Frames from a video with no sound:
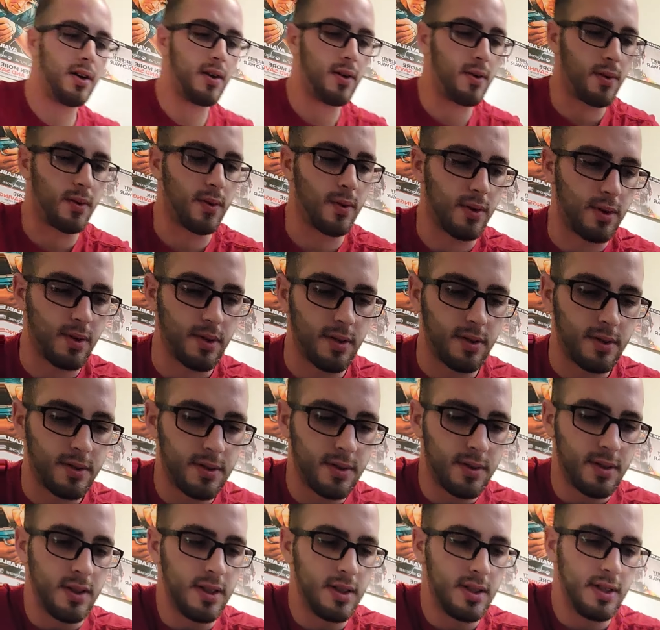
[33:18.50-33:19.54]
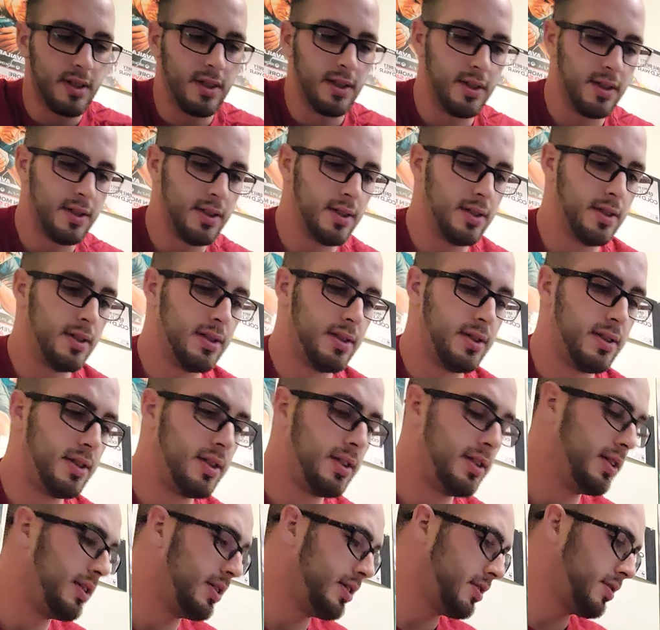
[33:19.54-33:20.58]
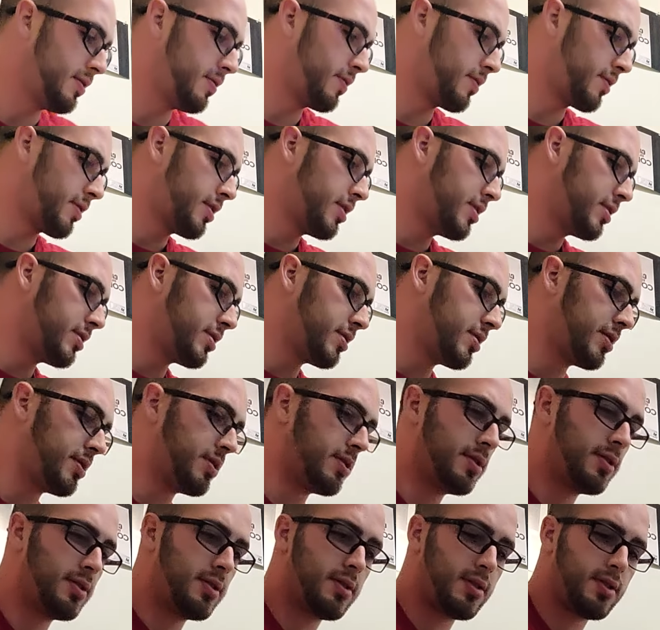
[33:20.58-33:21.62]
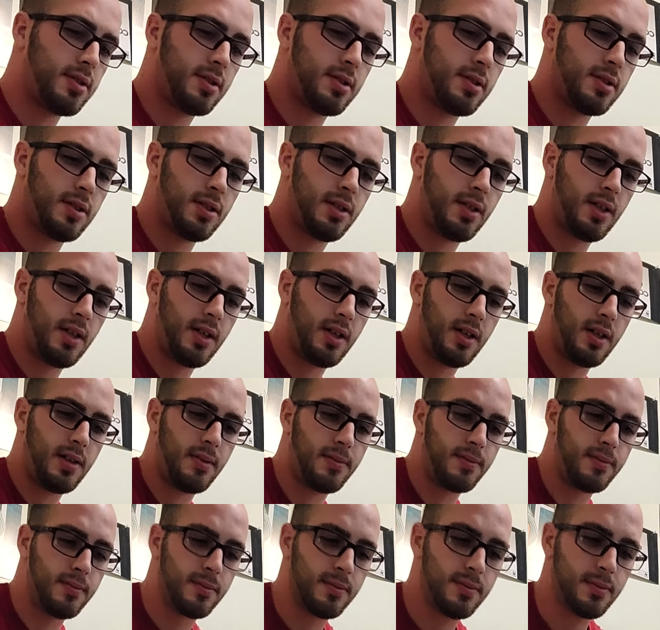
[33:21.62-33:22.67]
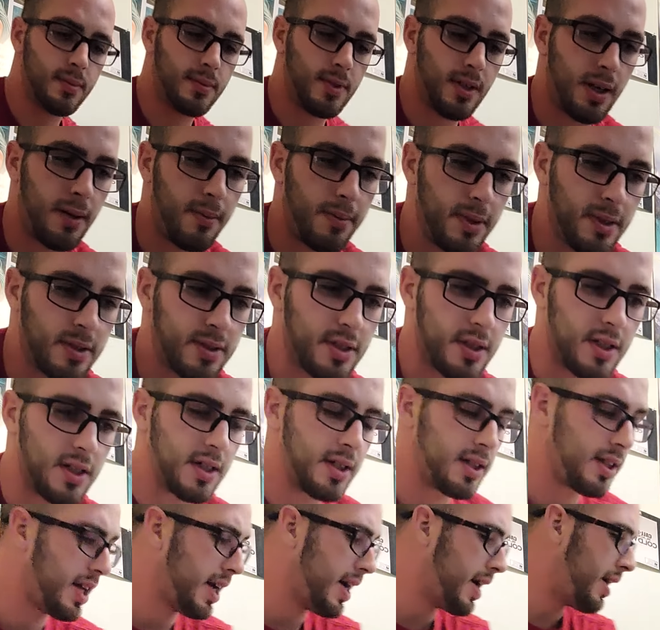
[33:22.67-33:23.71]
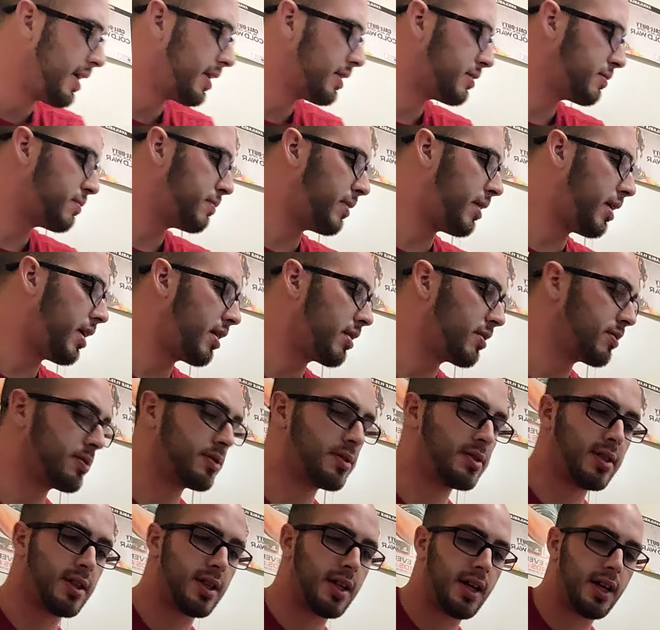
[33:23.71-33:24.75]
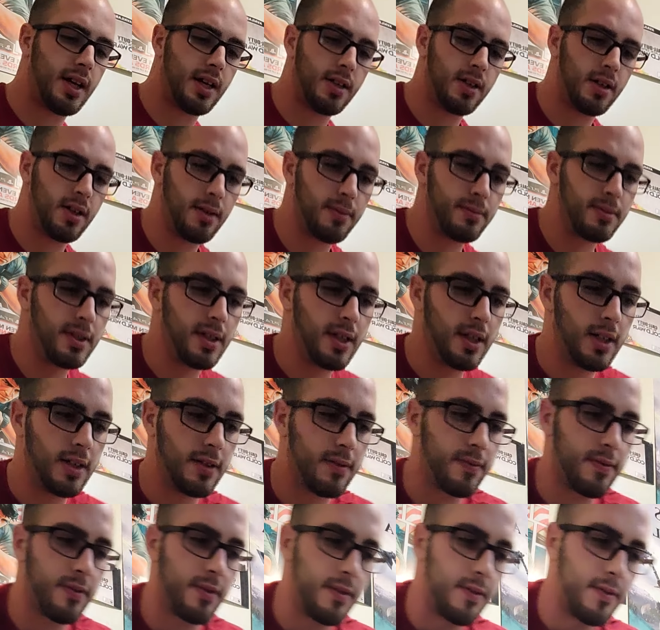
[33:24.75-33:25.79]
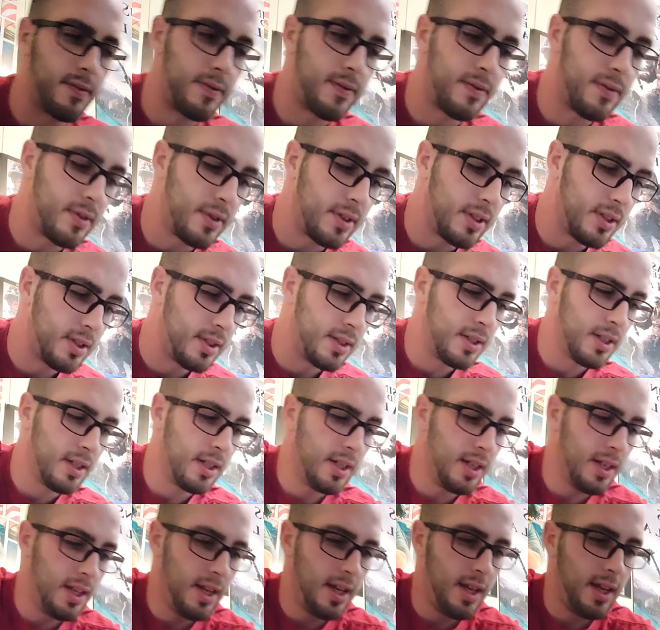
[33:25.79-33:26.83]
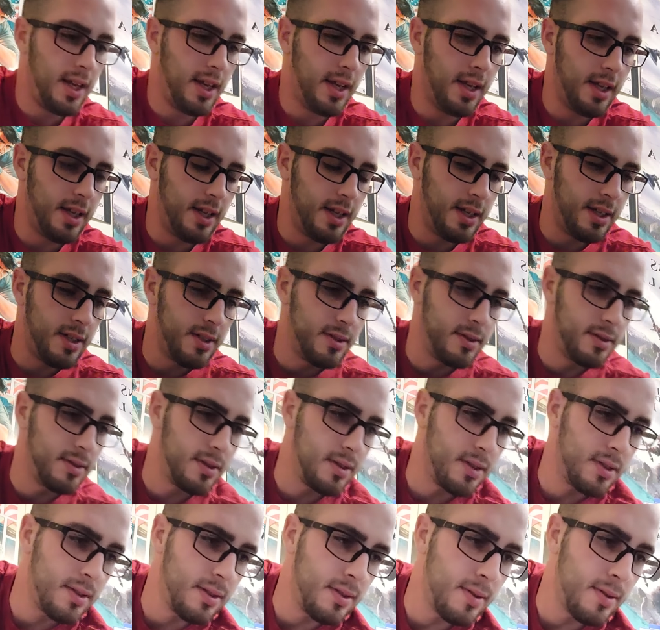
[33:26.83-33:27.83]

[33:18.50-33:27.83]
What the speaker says: Or these, for instance, a bunch of glass bottles that I ended up getting for free. And